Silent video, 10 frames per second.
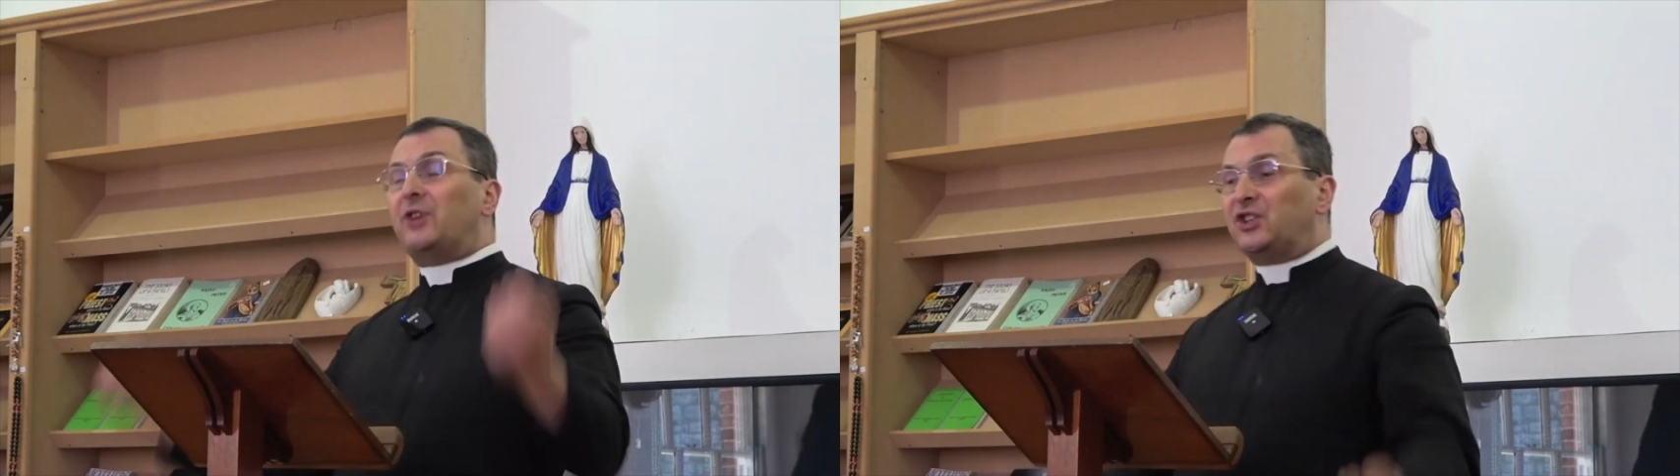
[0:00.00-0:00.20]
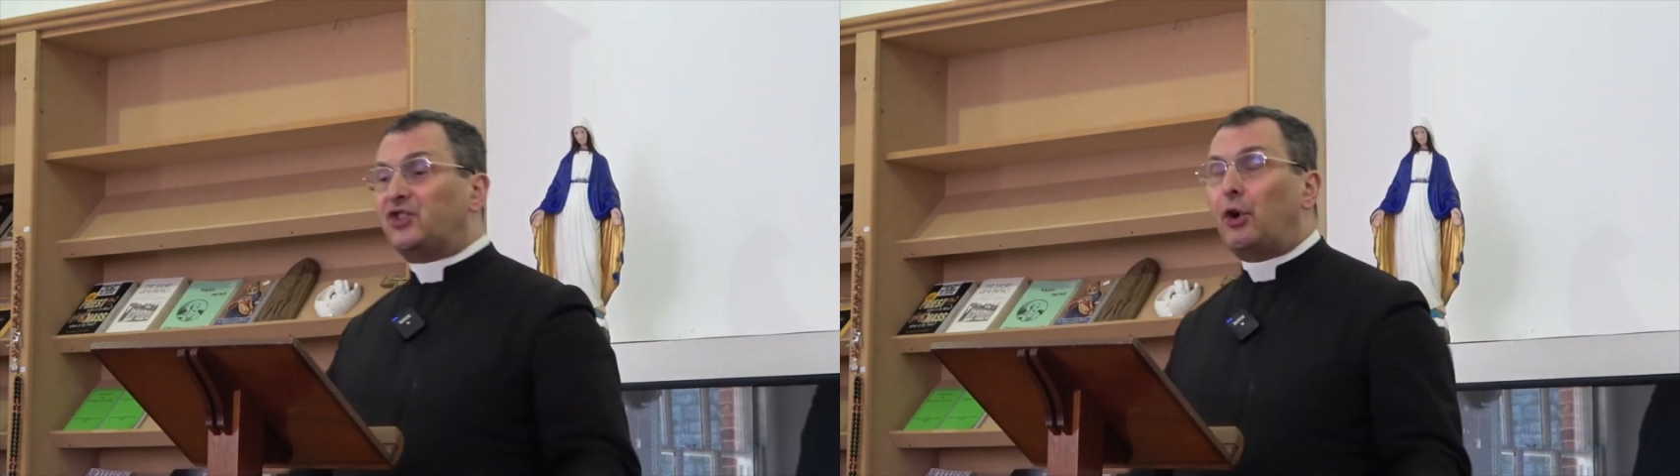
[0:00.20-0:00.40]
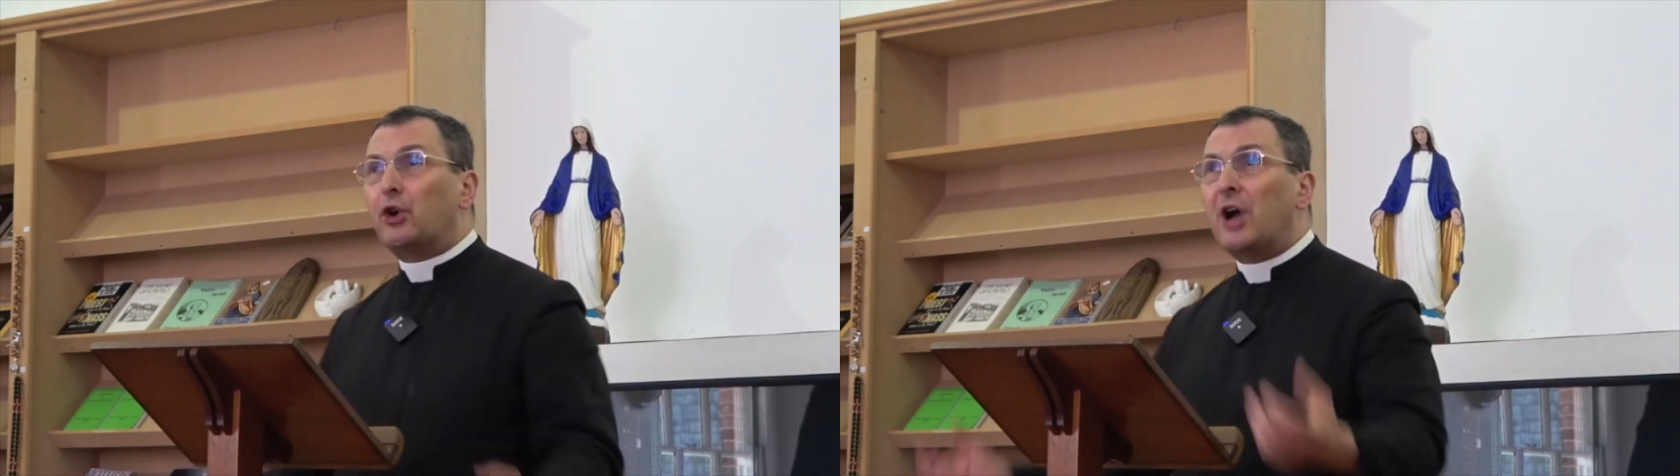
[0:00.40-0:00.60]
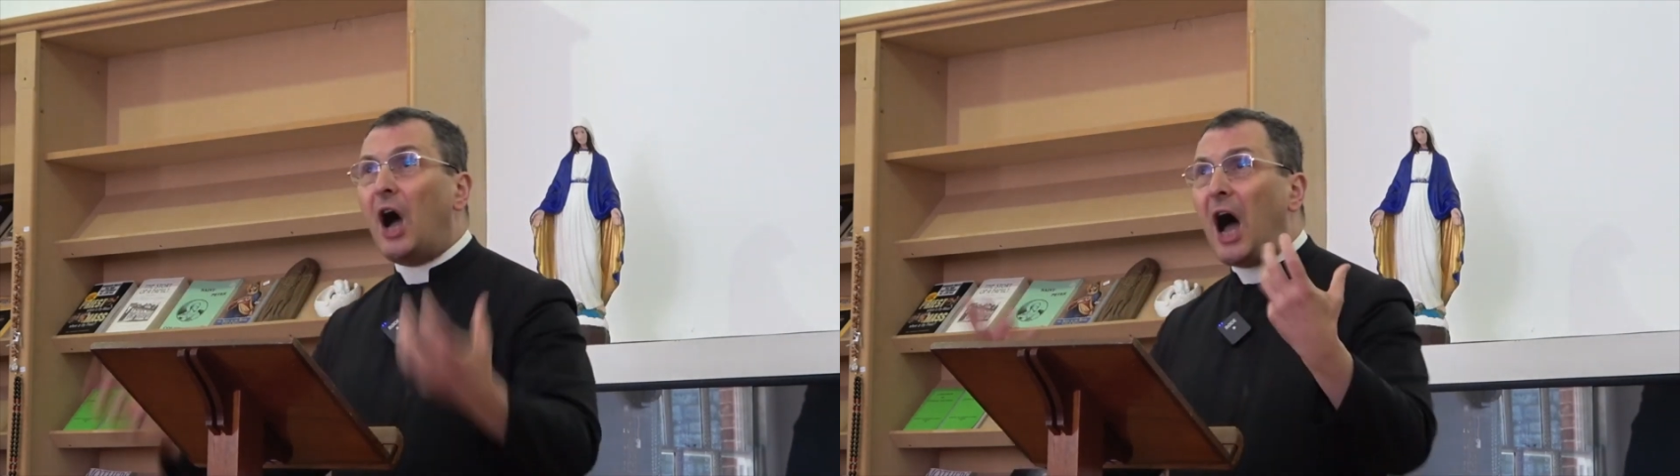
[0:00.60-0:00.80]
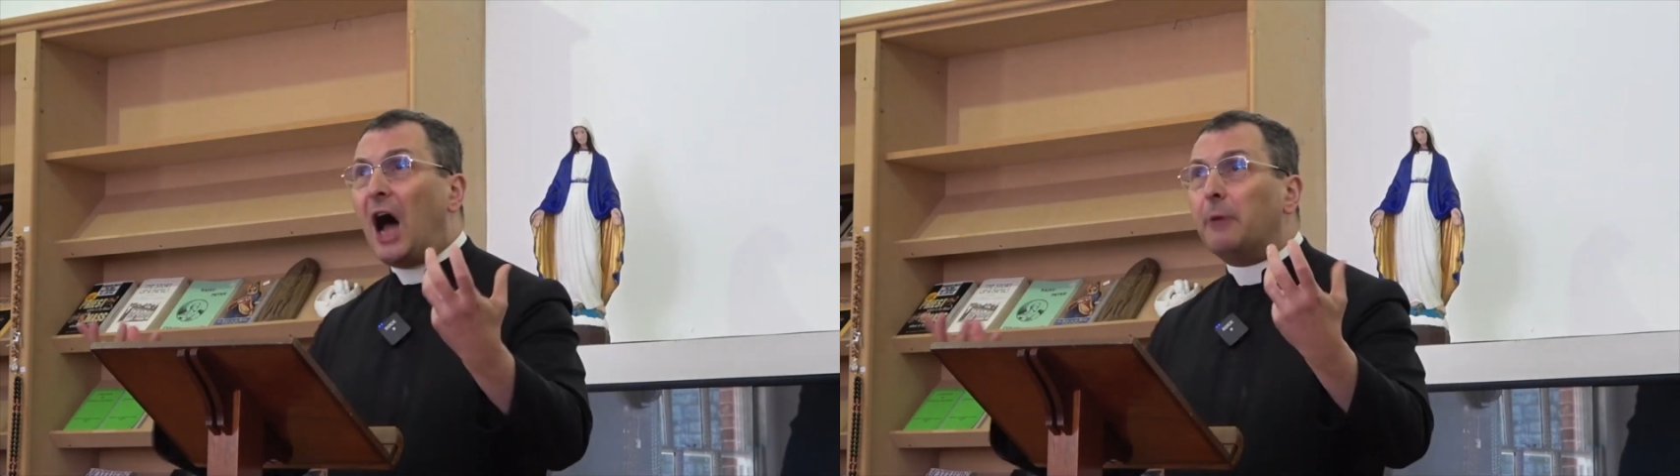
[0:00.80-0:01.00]
a strong
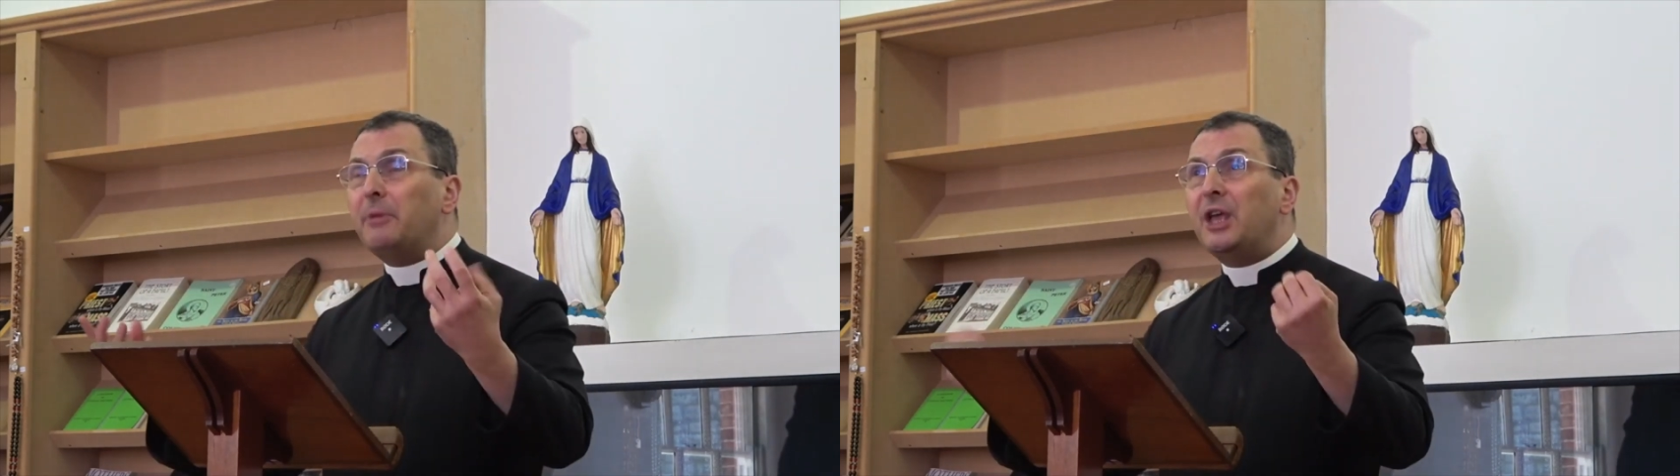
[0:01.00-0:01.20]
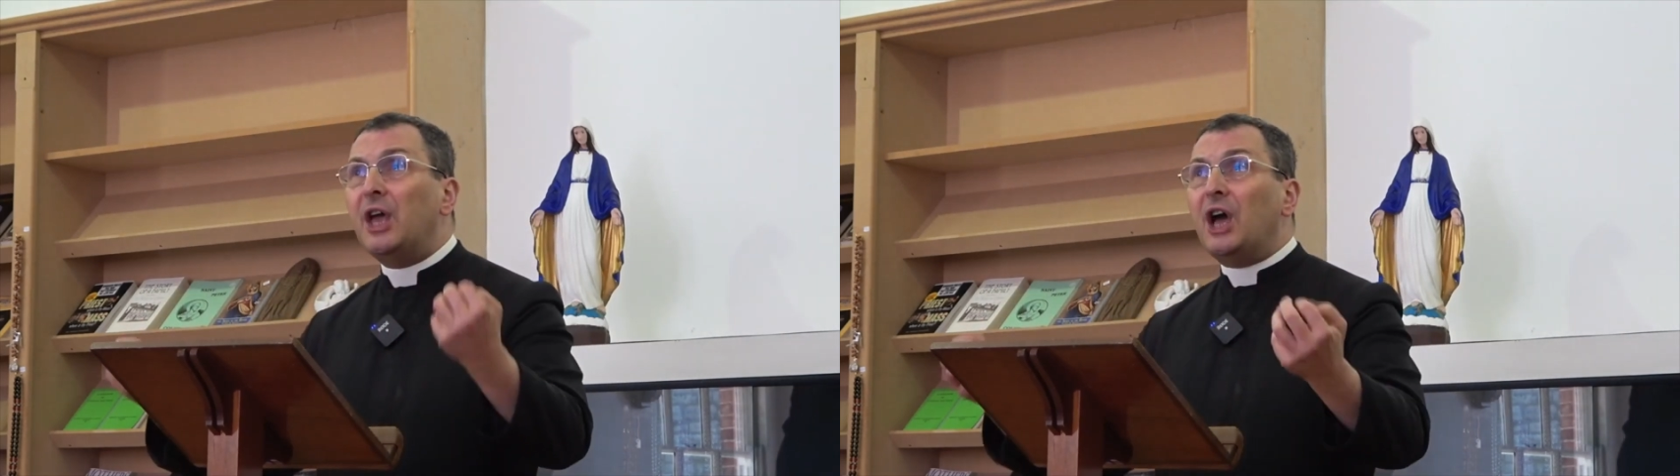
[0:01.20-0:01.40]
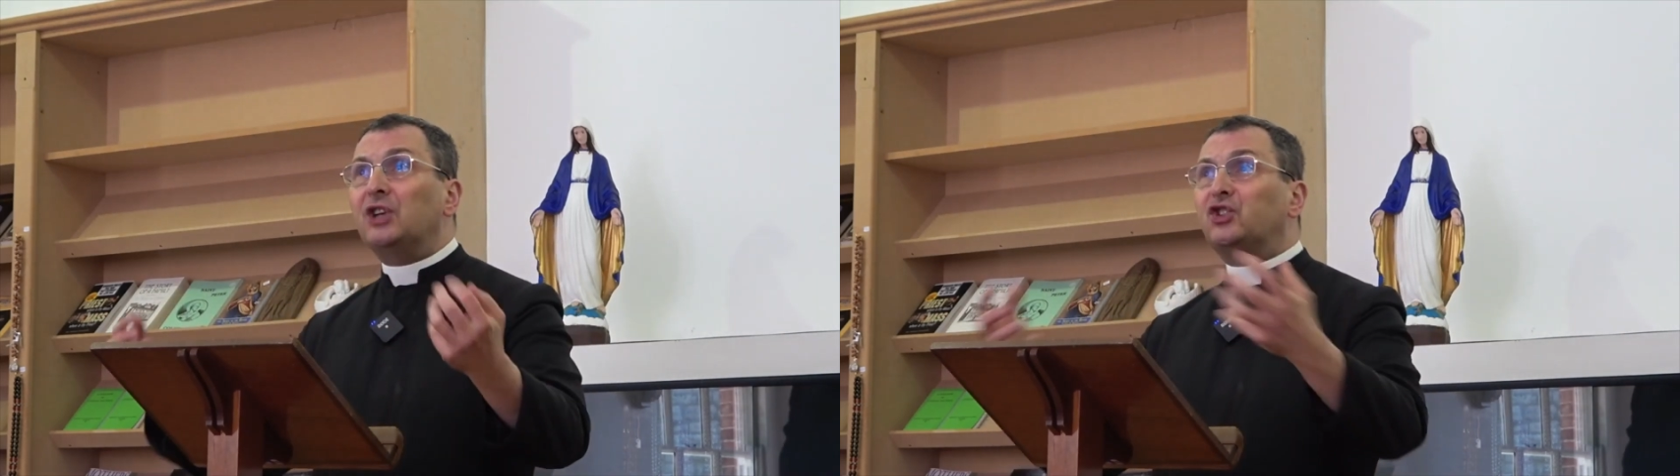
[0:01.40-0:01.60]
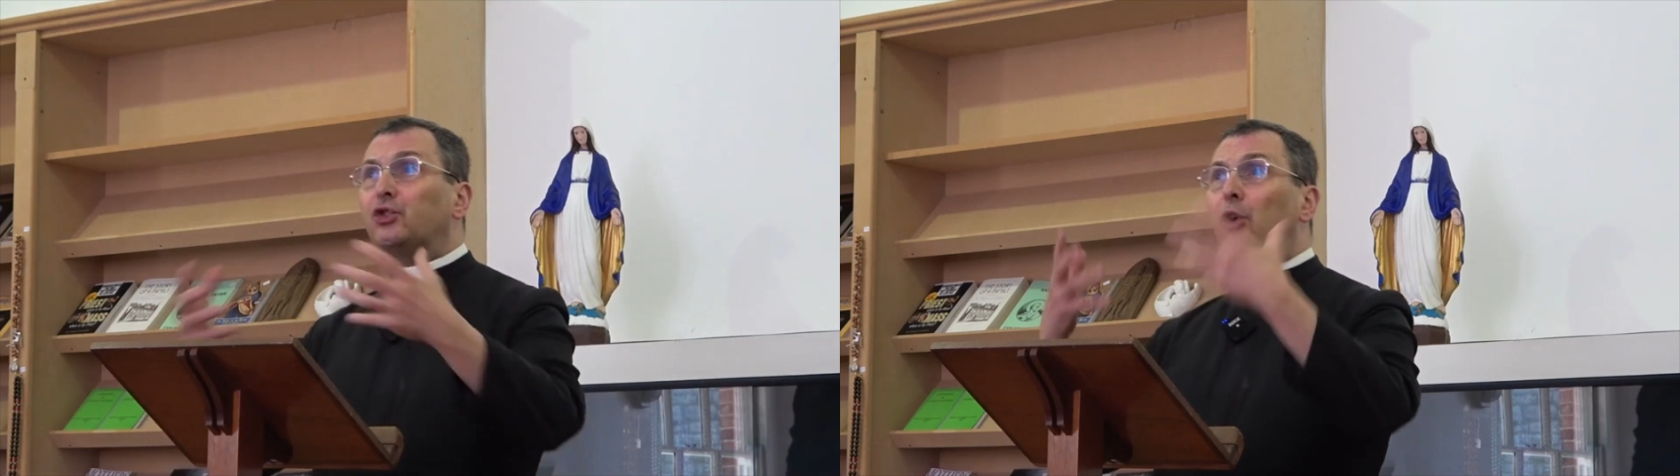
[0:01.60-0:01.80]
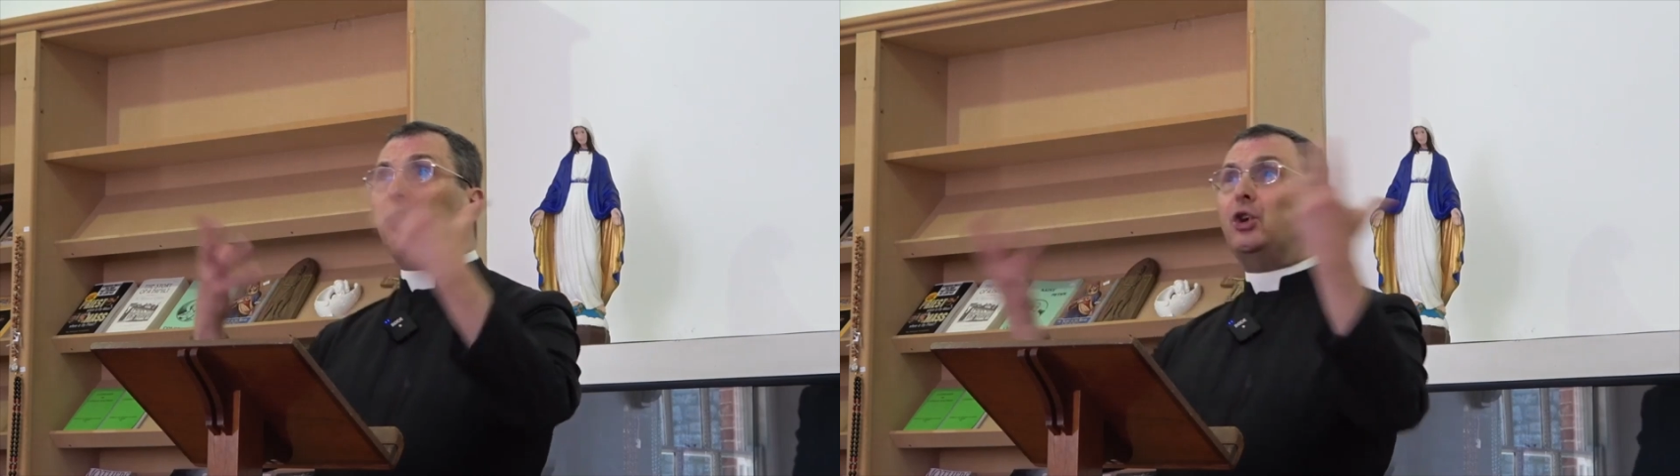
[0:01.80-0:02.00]
army, a
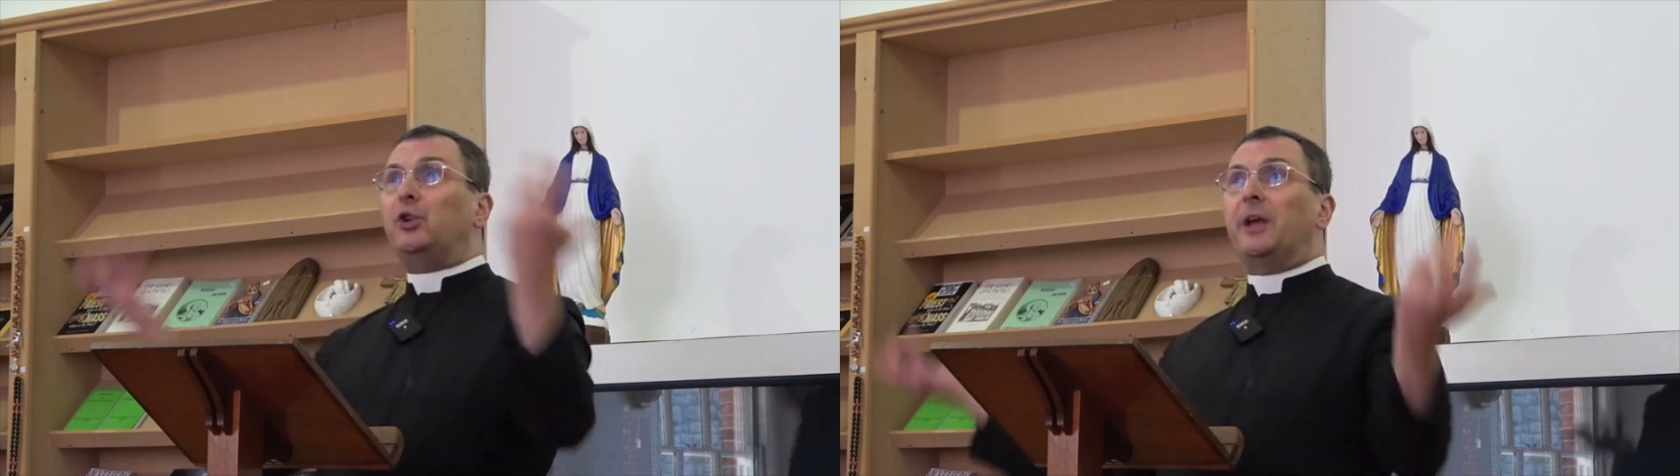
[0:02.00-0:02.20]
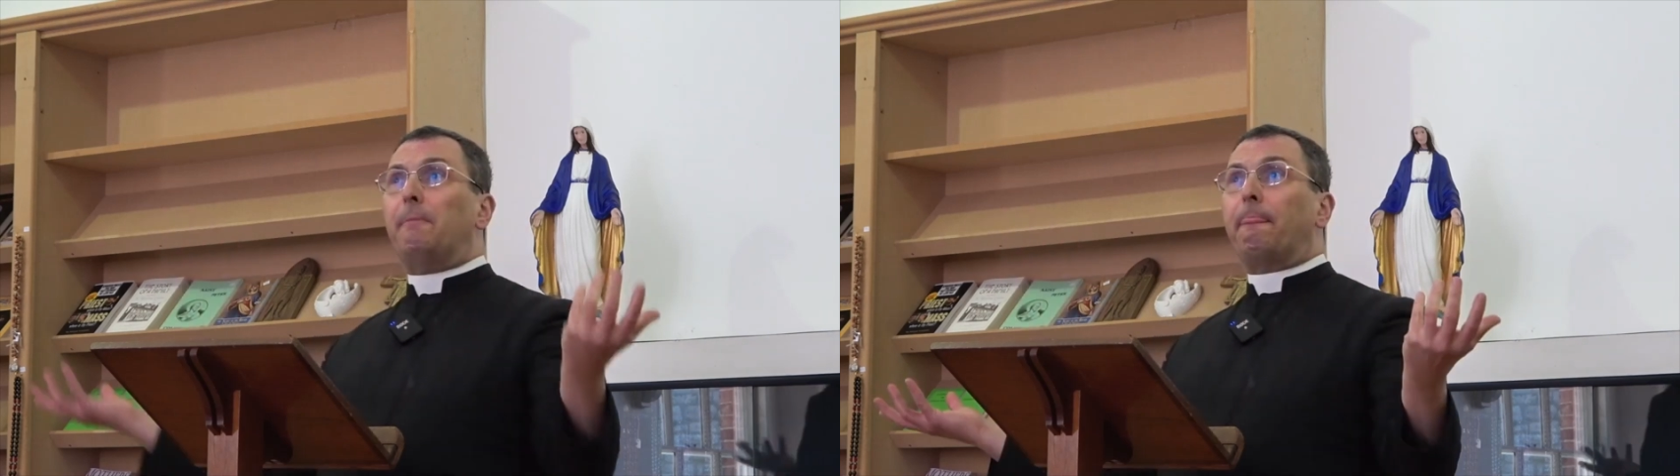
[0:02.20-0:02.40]
strong union.